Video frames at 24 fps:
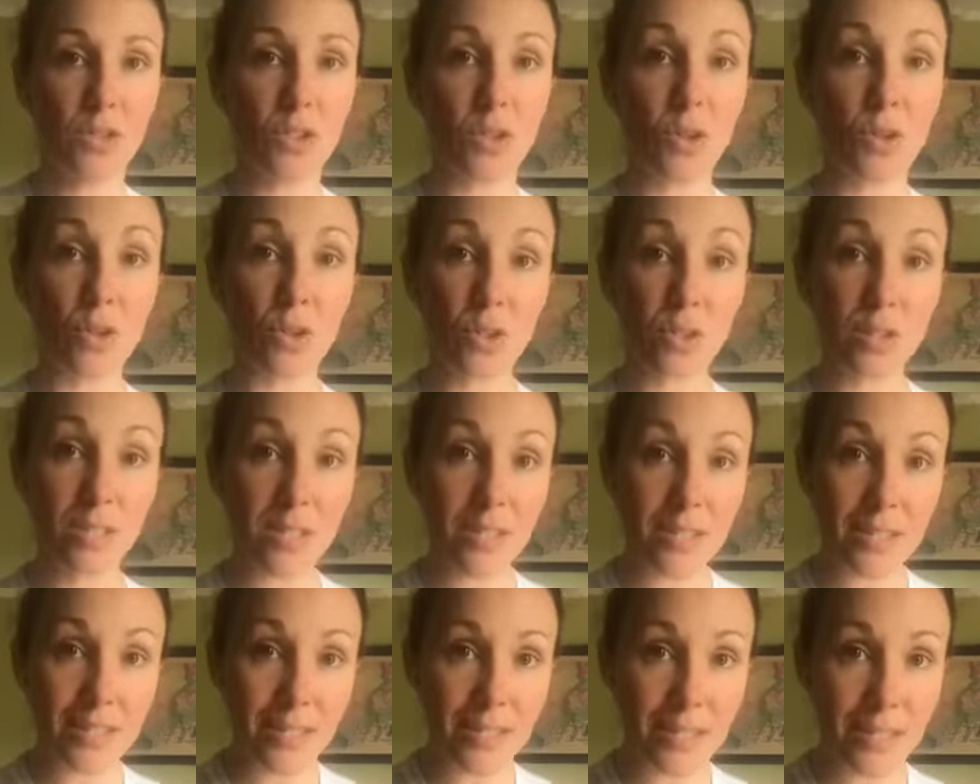So you're
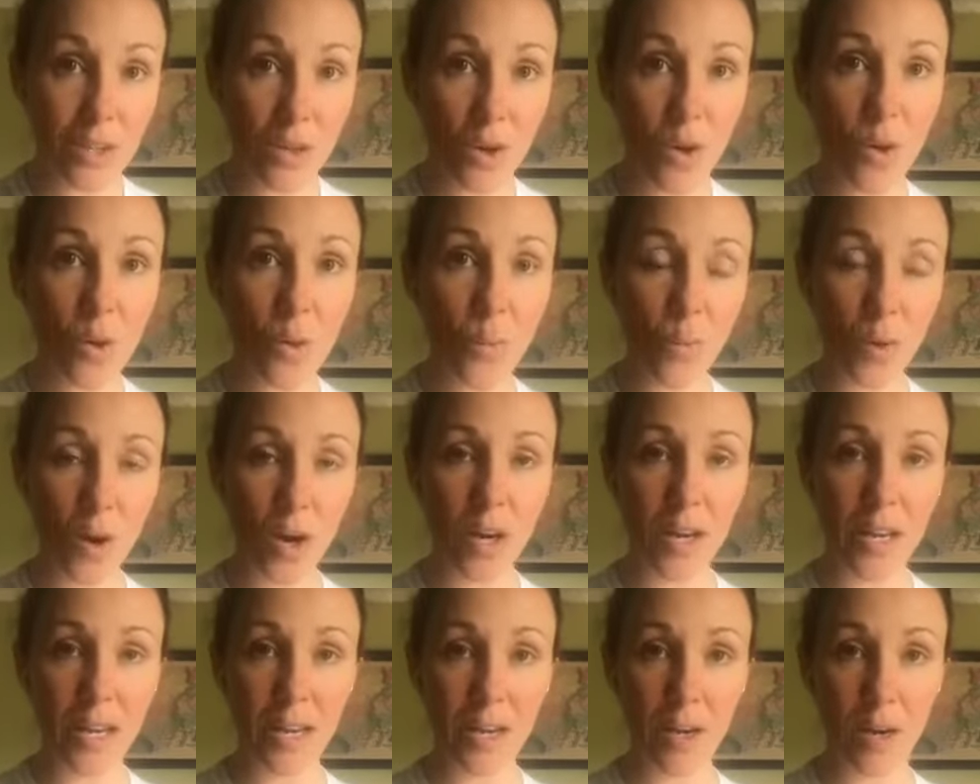still
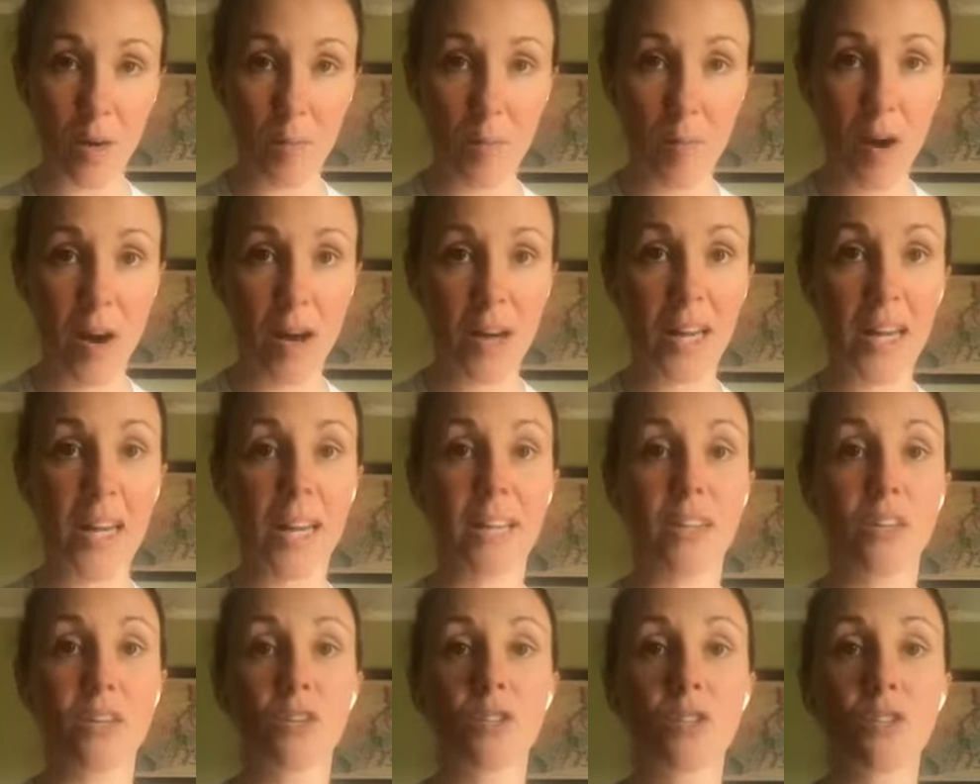working your body
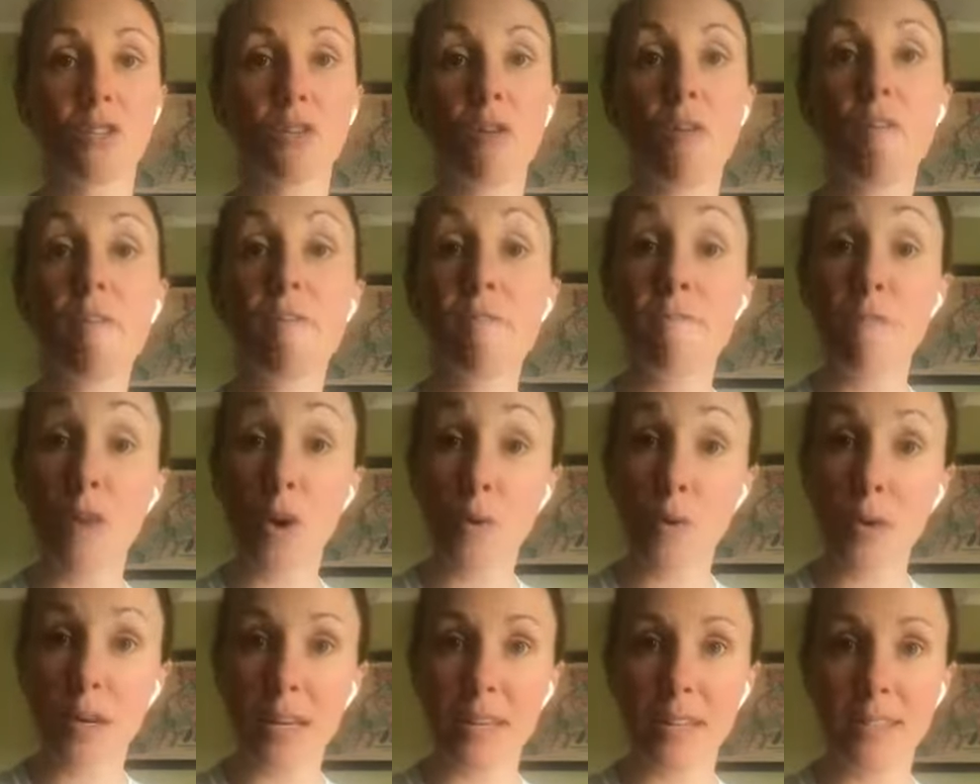and you're still
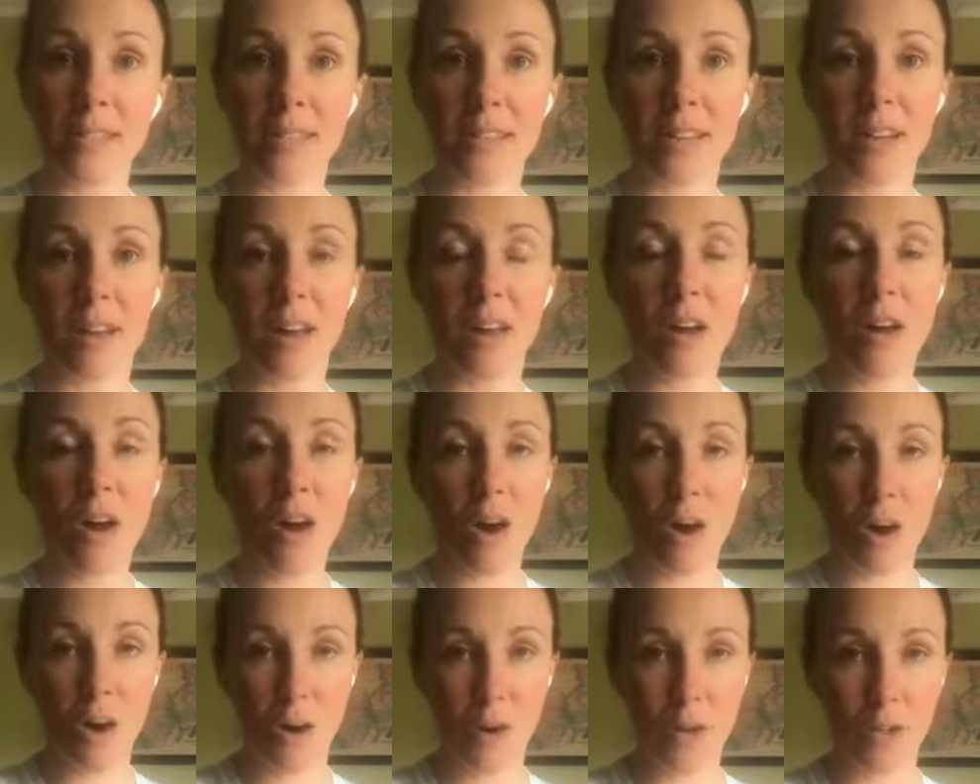focusing
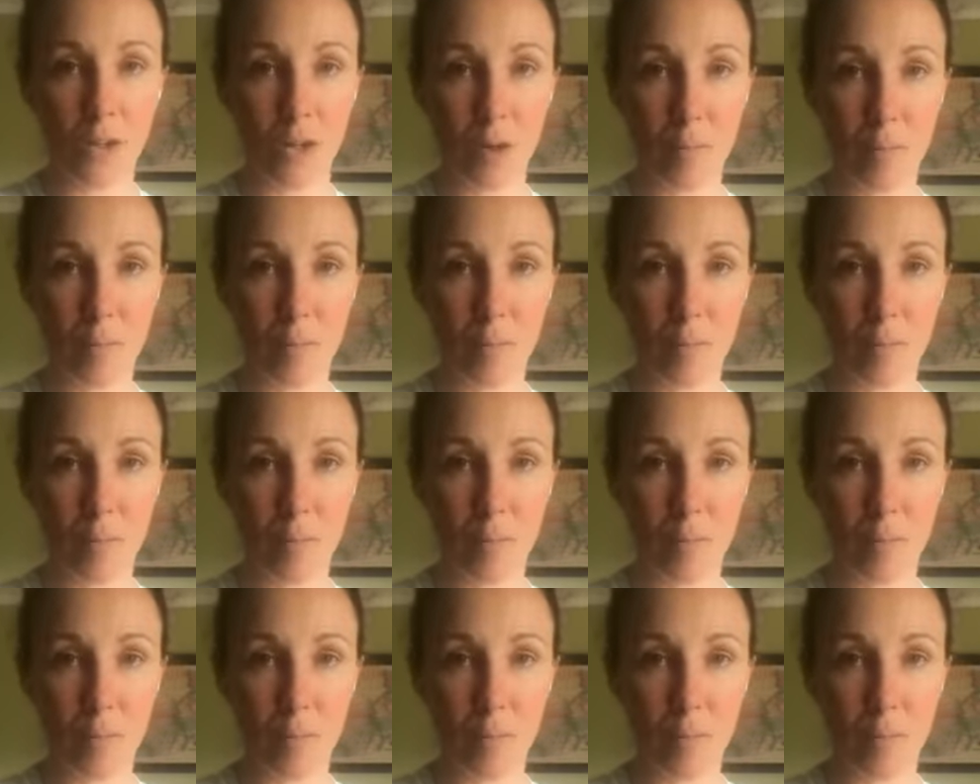on your